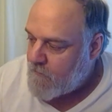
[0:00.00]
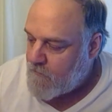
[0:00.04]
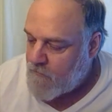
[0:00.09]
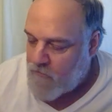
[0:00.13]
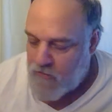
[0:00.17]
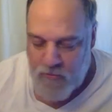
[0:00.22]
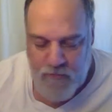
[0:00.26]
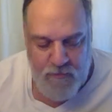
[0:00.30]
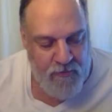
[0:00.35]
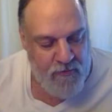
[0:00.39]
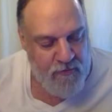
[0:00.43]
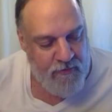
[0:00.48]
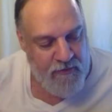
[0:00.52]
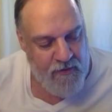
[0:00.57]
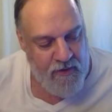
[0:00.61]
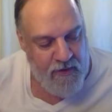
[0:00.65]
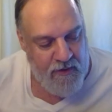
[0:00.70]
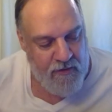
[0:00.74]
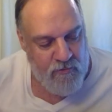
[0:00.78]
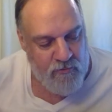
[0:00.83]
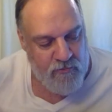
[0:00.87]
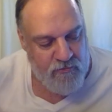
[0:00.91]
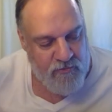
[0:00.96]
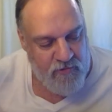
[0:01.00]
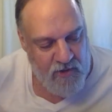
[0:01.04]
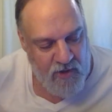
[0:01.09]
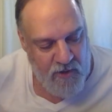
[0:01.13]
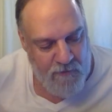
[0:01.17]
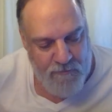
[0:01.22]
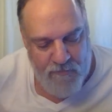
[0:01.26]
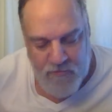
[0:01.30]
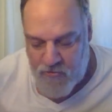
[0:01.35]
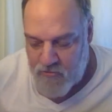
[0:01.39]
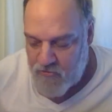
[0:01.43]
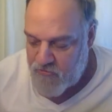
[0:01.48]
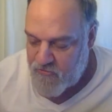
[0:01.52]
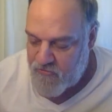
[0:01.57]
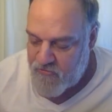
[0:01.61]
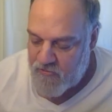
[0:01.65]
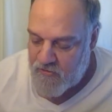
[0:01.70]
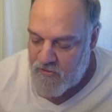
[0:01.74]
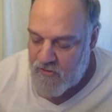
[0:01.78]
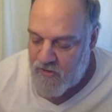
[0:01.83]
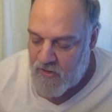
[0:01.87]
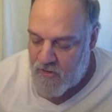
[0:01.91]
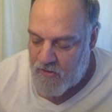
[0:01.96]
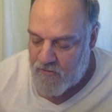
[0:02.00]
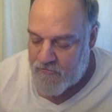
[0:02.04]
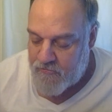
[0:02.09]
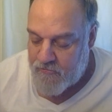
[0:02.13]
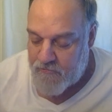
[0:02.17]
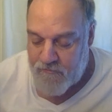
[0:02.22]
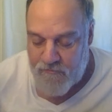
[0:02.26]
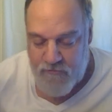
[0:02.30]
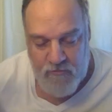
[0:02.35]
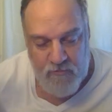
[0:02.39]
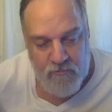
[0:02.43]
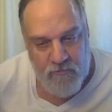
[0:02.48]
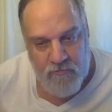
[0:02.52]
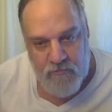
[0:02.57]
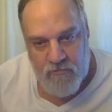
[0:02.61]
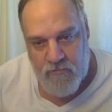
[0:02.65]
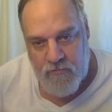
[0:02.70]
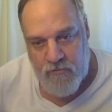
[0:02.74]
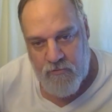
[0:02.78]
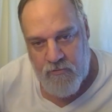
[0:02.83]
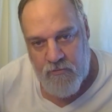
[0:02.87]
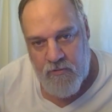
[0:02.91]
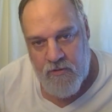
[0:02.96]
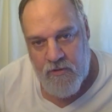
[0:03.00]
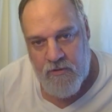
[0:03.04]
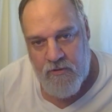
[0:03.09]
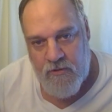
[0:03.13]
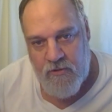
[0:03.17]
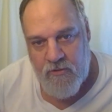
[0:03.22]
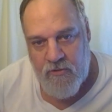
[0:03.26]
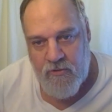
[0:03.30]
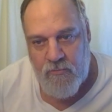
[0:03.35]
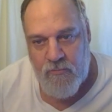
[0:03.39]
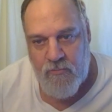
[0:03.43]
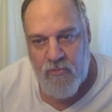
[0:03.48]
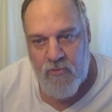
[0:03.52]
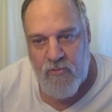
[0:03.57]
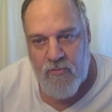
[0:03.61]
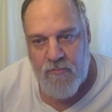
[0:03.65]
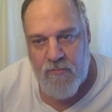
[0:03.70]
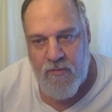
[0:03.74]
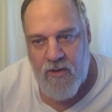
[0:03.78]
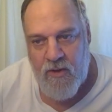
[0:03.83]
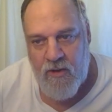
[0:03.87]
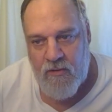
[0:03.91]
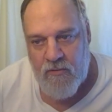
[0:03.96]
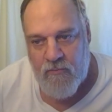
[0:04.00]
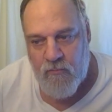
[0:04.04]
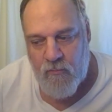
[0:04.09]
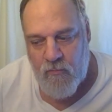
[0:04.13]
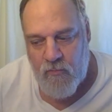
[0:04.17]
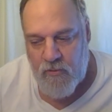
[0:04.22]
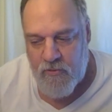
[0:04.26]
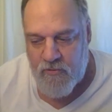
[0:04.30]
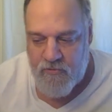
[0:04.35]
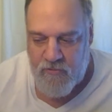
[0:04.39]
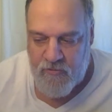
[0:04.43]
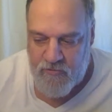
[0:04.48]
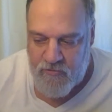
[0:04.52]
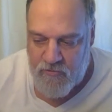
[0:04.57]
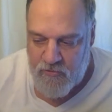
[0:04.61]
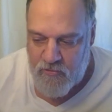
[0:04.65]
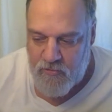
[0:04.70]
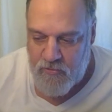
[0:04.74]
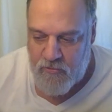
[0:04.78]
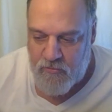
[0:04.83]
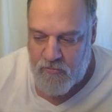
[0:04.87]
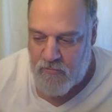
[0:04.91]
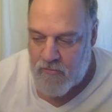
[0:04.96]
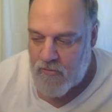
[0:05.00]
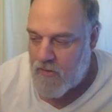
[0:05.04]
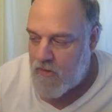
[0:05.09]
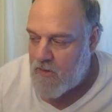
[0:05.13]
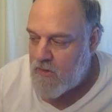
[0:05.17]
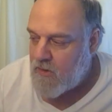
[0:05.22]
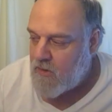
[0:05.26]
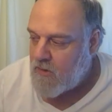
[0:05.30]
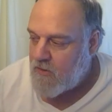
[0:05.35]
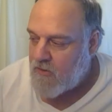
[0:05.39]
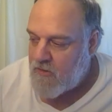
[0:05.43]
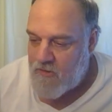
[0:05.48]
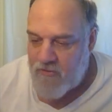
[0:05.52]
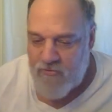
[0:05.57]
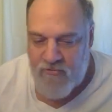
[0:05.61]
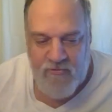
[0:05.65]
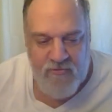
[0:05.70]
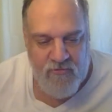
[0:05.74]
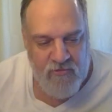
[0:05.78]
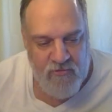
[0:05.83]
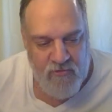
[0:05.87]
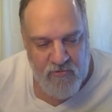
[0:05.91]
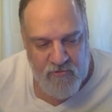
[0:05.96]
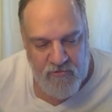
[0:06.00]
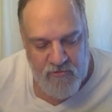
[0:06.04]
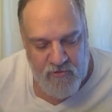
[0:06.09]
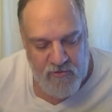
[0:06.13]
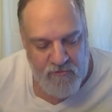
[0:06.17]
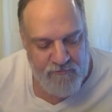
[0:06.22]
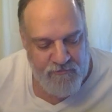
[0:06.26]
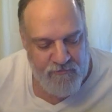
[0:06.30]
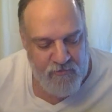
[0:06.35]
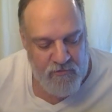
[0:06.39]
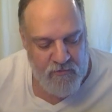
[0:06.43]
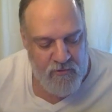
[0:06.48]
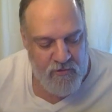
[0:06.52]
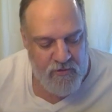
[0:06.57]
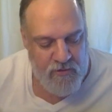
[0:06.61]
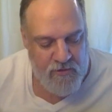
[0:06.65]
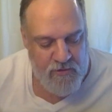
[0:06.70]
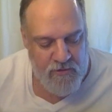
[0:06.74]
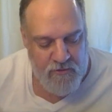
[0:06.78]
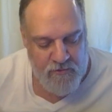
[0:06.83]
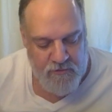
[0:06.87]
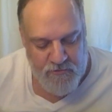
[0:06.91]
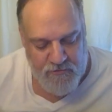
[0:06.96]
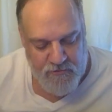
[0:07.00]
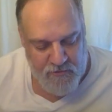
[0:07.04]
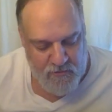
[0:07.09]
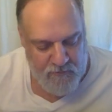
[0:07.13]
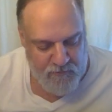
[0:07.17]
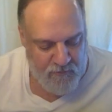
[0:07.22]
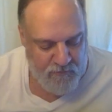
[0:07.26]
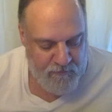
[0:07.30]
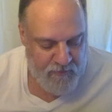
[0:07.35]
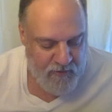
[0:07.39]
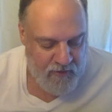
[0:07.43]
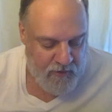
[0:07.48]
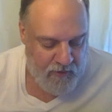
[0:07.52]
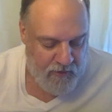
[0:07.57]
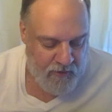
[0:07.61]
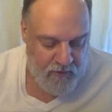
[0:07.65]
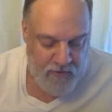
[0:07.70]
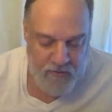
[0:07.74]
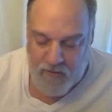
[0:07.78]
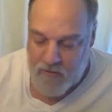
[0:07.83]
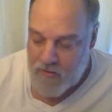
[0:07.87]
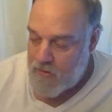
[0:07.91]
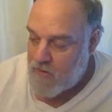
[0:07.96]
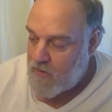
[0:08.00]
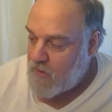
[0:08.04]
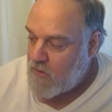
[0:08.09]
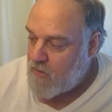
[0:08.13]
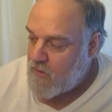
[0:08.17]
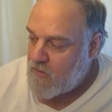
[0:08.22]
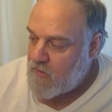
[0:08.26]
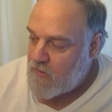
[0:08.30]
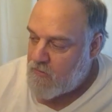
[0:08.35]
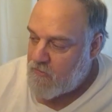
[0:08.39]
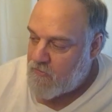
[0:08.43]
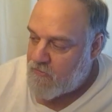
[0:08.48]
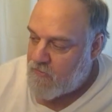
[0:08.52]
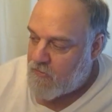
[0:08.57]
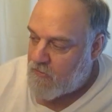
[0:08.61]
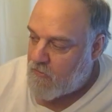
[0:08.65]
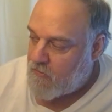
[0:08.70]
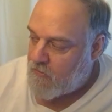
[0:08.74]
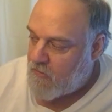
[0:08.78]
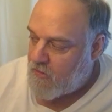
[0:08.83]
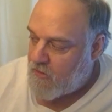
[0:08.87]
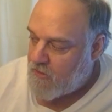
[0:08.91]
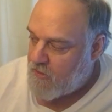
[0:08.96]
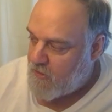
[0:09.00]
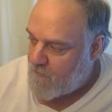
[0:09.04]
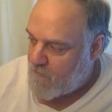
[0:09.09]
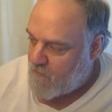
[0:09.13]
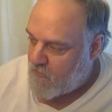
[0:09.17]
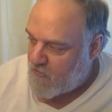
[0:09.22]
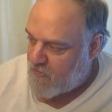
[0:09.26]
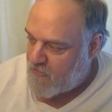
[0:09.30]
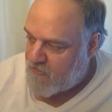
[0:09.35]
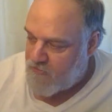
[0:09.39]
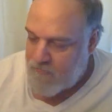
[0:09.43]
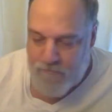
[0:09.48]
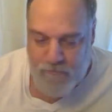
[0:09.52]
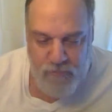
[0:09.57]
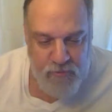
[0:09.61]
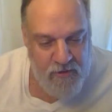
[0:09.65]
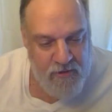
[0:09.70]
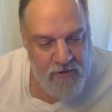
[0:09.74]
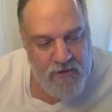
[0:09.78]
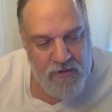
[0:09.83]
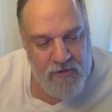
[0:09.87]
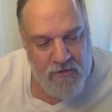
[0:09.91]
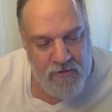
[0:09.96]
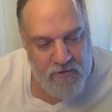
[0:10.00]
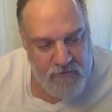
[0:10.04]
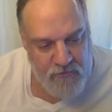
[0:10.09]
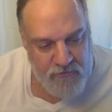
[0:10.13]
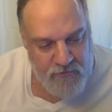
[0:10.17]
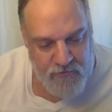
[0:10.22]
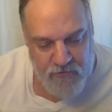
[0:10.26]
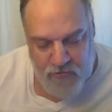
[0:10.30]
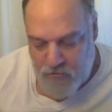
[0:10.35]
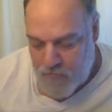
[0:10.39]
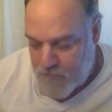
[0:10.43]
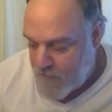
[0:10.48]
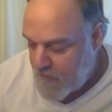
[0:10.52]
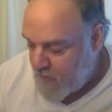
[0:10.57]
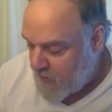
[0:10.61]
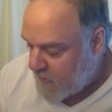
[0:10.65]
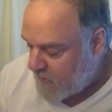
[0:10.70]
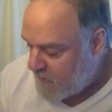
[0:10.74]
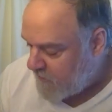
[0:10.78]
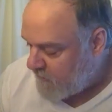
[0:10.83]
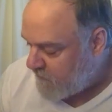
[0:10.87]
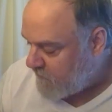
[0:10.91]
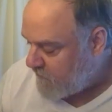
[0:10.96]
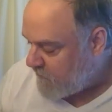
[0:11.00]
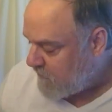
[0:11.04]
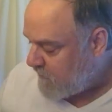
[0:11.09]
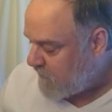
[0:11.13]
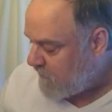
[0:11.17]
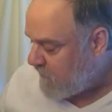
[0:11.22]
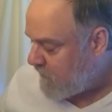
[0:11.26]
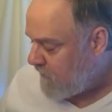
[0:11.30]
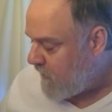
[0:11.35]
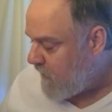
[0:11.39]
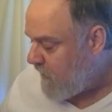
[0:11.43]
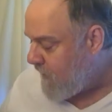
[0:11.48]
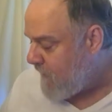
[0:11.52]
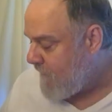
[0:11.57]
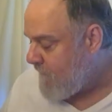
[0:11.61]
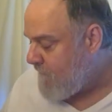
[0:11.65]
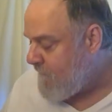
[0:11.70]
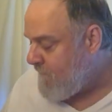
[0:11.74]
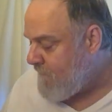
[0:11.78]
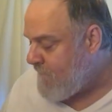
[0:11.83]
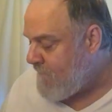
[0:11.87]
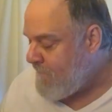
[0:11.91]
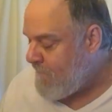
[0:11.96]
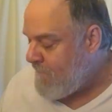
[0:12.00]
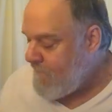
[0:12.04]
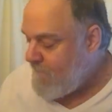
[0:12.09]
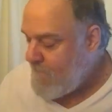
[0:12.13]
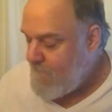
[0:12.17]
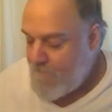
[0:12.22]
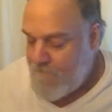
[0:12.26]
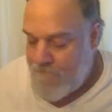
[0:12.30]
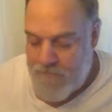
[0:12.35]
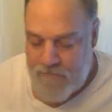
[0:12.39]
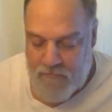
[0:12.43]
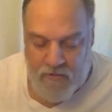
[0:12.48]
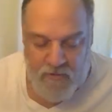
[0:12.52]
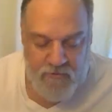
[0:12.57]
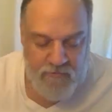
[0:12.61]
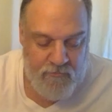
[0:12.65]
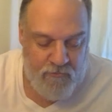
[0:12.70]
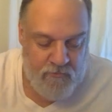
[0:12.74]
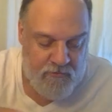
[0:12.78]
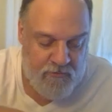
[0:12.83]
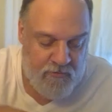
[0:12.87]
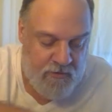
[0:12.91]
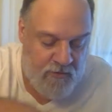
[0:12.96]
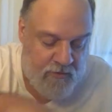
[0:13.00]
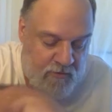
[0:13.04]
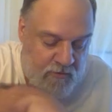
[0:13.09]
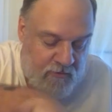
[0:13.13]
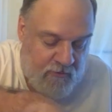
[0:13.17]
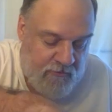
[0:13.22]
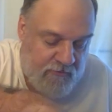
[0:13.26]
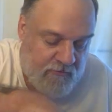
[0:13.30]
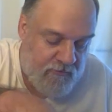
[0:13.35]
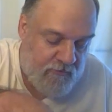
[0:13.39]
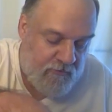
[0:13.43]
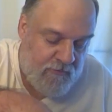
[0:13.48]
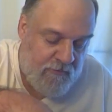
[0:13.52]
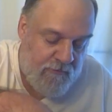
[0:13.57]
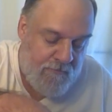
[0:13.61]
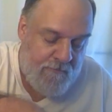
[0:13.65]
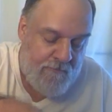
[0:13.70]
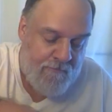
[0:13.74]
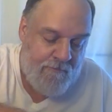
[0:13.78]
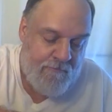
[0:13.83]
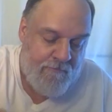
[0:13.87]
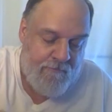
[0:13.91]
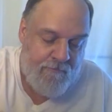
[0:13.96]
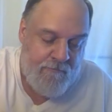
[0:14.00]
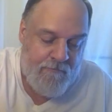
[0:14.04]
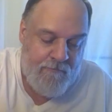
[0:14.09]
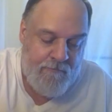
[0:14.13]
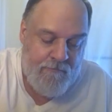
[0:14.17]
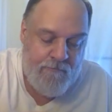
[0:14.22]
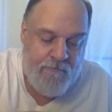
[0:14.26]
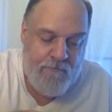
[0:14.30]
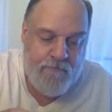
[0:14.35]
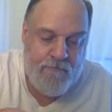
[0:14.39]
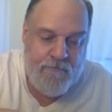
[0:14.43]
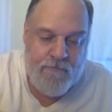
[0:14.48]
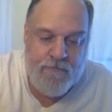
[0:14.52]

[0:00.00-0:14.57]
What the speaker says: You put that on top of your Celox if you need to know more about what to do. This is the stuff you need in a trauma bag. So hemorrhage bleeding control bandage. That's what that is.